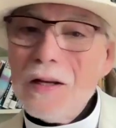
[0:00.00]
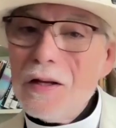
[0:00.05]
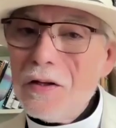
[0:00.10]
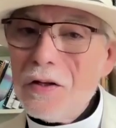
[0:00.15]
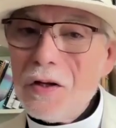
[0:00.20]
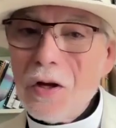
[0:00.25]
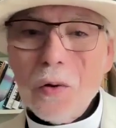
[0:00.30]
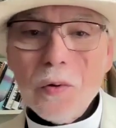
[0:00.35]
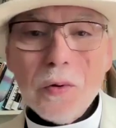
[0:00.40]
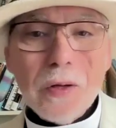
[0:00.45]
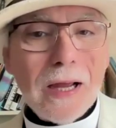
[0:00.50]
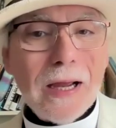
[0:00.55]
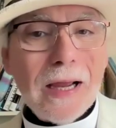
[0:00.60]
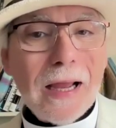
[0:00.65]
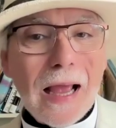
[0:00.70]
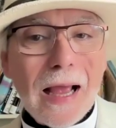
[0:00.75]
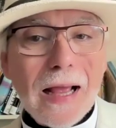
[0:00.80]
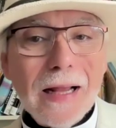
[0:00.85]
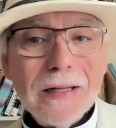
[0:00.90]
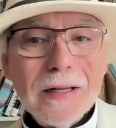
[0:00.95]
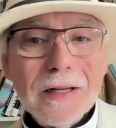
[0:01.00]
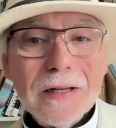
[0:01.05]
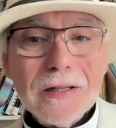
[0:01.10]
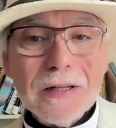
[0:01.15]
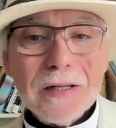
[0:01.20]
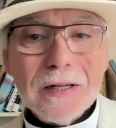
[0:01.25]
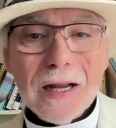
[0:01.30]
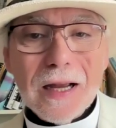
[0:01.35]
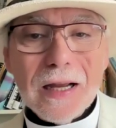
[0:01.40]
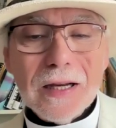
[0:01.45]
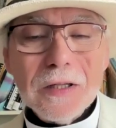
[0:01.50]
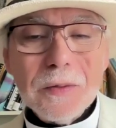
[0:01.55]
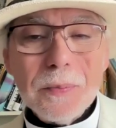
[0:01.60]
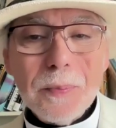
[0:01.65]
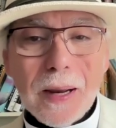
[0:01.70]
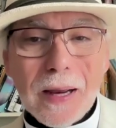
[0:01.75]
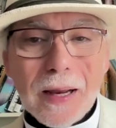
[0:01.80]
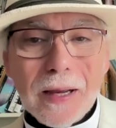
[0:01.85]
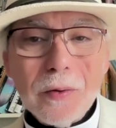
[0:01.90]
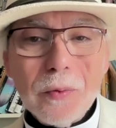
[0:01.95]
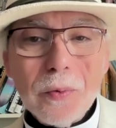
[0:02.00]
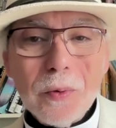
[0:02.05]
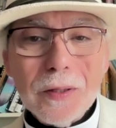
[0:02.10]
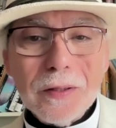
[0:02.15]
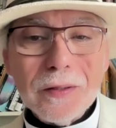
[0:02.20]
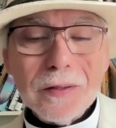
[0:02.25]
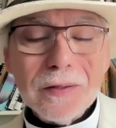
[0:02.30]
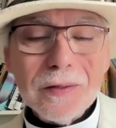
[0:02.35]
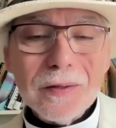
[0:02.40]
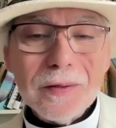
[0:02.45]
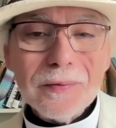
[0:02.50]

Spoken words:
So they had this nice banquet.